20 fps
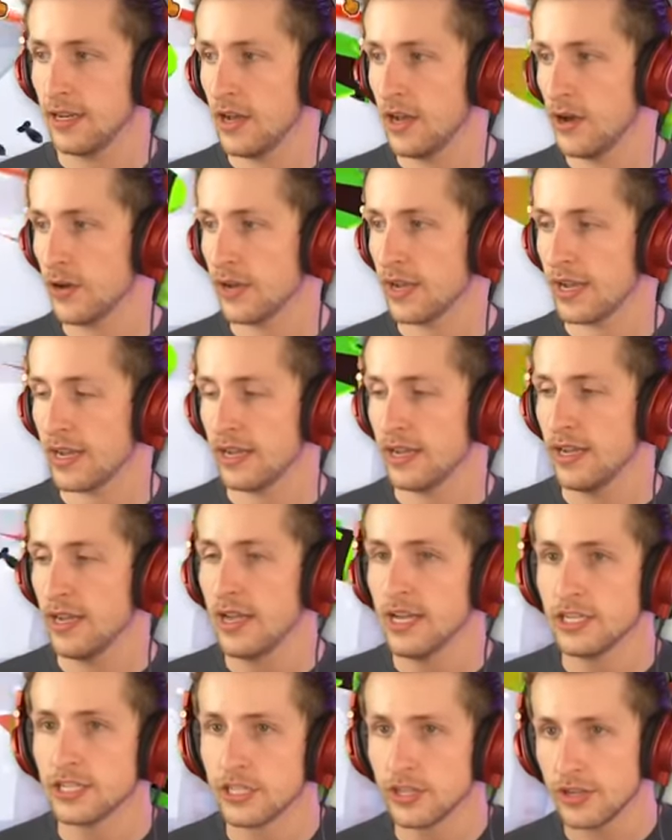Okay,
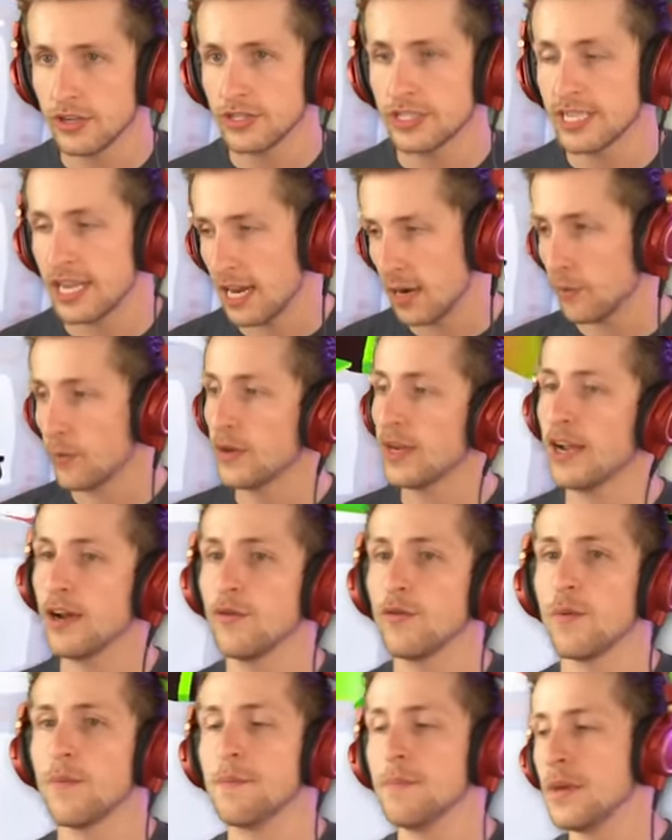so there's 10. We
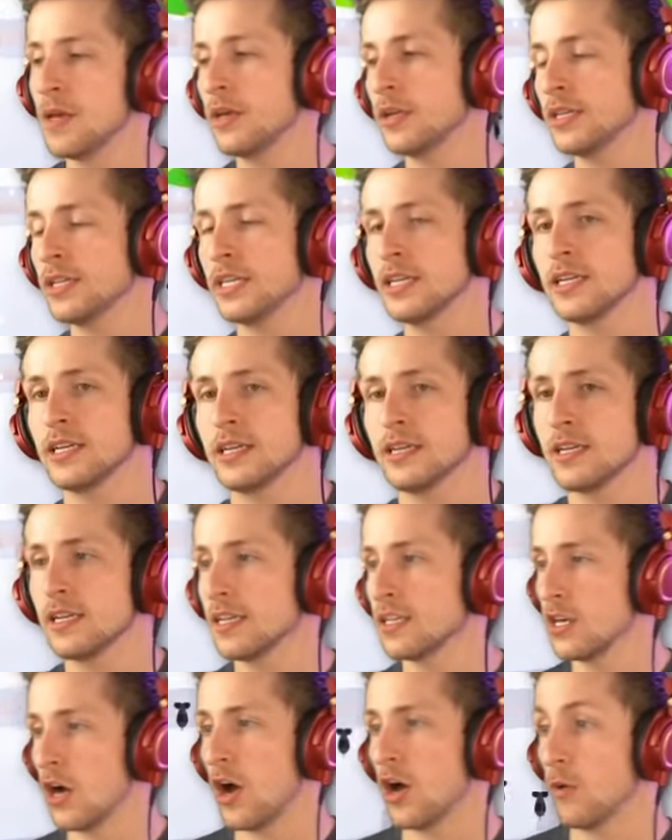have a
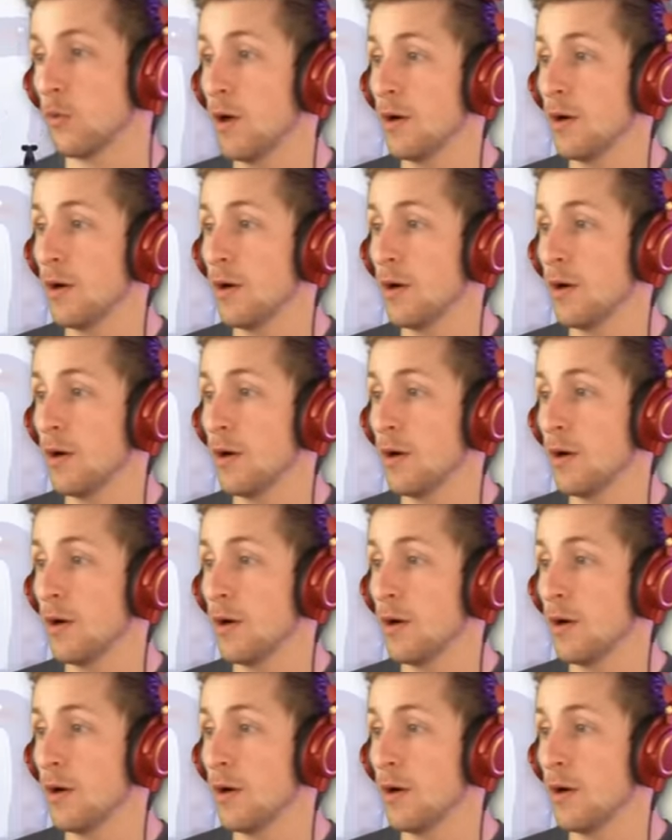million dollars,